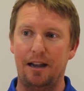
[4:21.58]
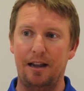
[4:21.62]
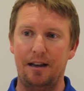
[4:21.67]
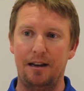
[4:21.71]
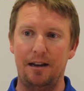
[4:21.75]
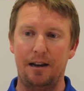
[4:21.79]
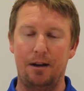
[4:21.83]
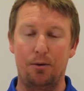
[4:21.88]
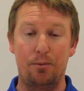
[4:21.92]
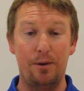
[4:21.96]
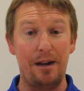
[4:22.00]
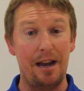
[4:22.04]

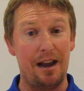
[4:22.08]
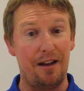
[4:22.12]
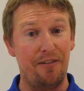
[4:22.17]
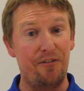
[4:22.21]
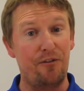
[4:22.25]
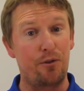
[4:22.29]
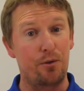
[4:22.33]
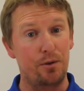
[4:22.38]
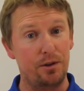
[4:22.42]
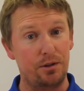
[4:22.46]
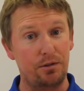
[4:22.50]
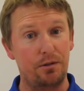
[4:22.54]
and uh, we
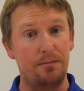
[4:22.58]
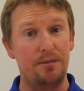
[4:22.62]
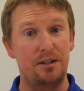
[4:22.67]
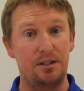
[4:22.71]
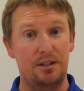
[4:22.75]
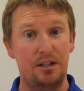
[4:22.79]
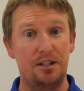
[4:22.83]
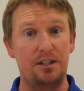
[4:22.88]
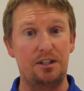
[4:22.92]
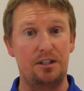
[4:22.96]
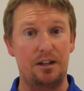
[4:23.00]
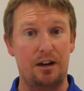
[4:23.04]
had four
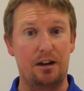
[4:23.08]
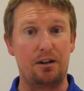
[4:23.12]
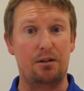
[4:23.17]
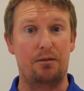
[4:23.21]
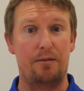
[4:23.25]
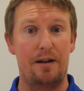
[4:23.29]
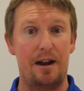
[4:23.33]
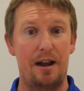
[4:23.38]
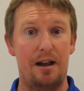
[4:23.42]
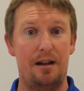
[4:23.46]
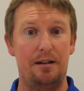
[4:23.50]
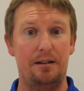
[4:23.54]
swimmers that stuck
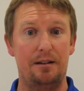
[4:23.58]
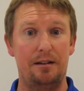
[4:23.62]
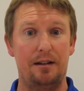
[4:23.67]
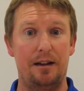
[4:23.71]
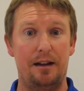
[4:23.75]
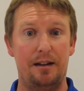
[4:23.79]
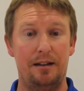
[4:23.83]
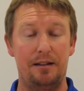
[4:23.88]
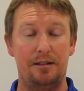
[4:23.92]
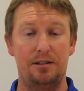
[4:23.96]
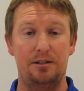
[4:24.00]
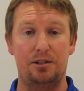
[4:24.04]
around
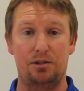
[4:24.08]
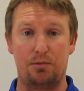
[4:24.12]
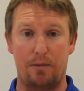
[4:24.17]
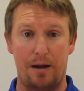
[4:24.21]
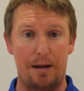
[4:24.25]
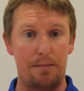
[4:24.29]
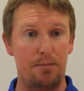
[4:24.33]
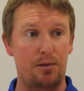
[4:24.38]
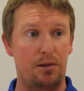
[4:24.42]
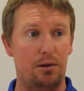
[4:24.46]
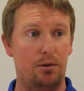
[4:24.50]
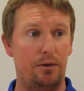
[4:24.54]
and
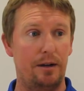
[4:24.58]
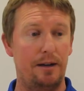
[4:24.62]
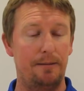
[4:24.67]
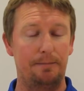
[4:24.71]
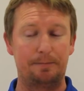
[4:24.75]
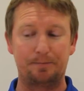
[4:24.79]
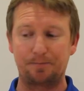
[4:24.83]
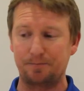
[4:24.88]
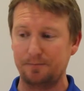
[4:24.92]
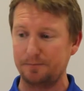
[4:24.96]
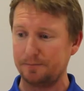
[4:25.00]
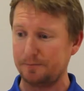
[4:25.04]
swam through
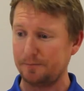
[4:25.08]
it.